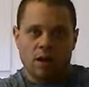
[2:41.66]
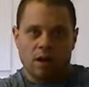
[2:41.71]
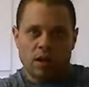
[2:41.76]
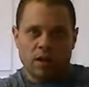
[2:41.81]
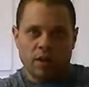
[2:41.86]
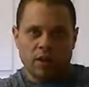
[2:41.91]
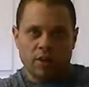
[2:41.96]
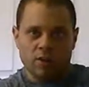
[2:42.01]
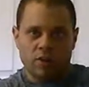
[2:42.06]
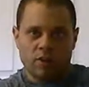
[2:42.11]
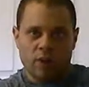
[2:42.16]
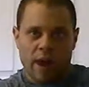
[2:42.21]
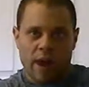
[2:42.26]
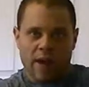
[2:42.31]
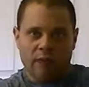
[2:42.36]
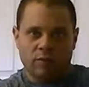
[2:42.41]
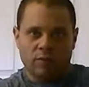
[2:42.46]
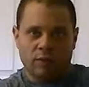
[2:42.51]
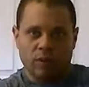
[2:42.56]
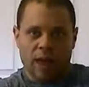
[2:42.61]

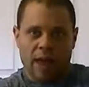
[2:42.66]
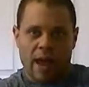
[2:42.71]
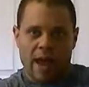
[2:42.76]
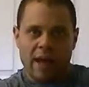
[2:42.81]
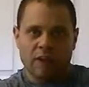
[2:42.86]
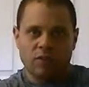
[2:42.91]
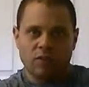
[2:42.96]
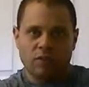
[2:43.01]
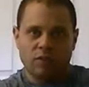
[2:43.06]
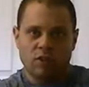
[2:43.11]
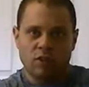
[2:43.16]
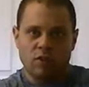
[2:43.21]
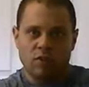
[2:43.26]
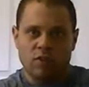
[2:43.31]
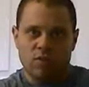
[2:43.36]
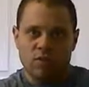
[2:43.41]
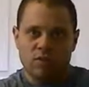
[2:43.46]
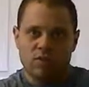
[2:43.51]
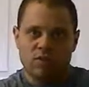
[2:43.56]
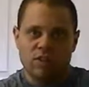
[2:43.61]
Contract, relax so that you
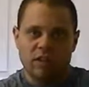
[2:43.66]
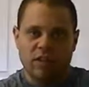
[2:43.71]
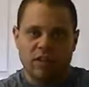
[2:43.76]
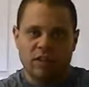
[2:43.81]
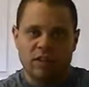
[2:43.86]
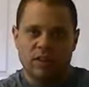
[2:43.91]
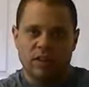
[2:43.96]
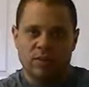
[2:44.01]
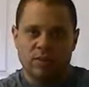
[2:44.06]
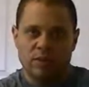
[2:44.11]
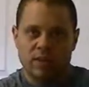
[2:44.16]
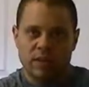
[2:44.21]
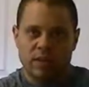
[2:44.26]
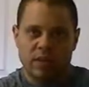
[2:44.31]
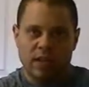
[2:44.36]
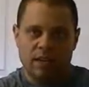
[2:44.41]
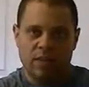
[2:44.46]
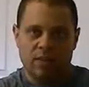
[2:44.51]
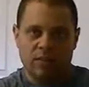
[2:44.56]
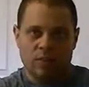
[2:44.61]
can settle into it and
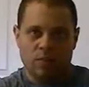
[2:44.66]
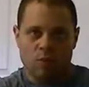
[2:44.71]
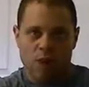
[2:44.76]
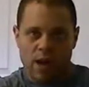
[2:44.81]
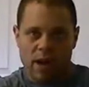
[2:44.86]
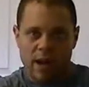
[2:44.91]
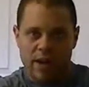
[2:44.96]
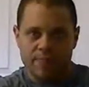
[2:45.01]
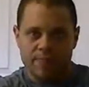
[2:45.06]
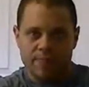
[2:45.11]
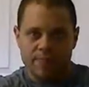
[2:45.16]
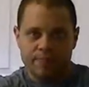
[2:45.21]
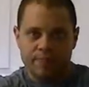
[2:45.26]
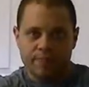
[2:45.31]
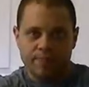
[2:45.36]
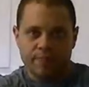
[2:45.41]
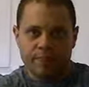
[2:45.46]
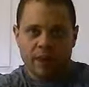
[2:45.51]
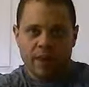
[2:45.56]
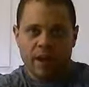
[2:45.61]
take some weight.
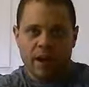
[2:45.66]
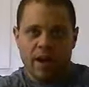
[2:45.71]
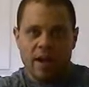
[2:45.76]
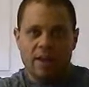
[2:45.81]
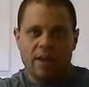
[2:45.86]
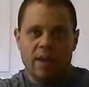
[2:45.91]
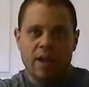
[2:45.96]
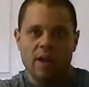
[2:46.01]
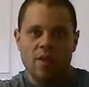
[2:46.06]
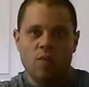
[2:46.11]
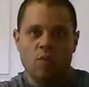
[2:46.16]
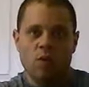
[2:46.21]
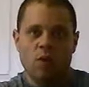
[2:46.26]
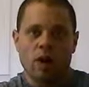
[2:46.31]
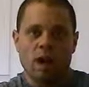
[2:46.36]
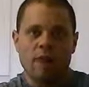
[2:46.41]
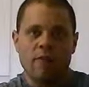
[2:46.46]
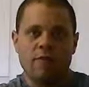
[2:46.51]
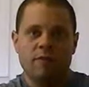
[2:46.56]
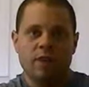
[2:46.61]
And then
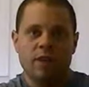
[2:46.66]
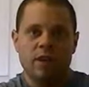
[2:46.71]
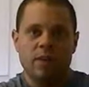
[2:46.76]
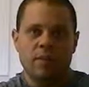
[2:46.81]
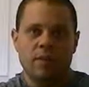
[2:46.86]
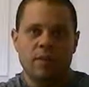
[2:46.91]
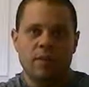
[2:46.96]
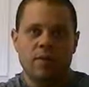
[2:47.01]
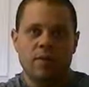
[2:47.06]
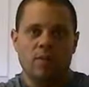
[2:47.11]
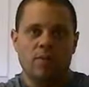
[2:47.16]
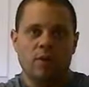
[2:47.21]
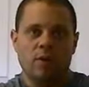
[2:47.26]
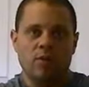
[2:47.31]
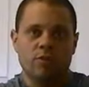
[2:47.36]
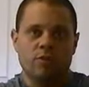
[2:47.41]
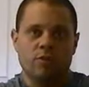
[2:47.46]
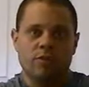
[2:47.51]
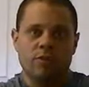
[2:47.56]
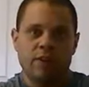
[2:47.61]
what I find to be the
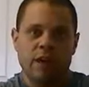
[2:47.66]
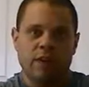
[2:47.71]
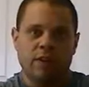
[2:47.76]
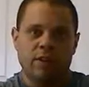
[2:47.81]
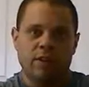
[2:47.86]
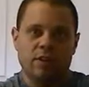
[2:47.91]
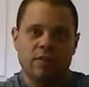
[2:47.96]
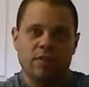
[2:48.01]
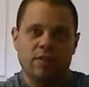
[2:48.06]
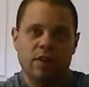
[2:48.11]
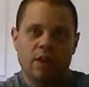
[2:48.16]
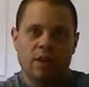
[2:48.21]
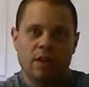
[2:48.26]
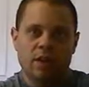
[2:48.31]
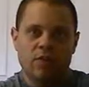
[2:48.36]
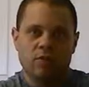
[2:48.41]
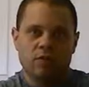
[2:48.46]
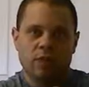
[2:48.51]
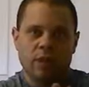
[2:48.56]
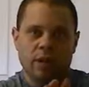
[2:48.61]
most effective
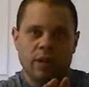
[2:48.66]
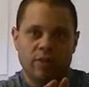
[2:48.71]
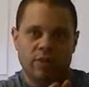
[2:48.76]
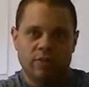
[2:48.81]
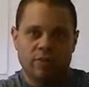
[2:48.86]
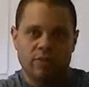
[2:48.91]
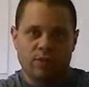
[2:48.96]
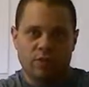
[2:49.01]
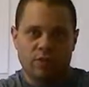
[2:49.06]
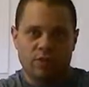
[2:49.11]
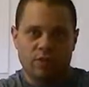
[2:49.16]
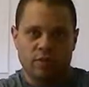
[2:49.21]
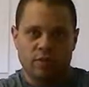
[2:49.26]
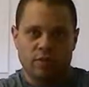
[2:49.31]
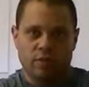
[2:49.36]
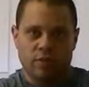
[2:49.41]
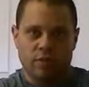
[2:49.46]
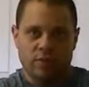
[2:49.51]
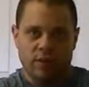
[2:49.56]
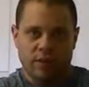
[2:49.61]
is range of motion
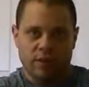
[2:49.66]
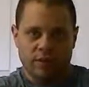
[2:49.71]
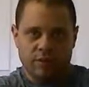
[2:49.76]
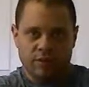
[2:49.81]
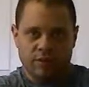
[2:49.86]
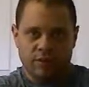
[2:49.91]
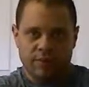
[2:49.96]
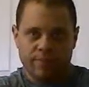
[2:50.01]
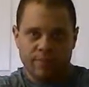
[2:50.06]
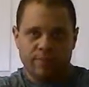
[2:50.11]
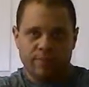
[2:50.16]
of the wrist.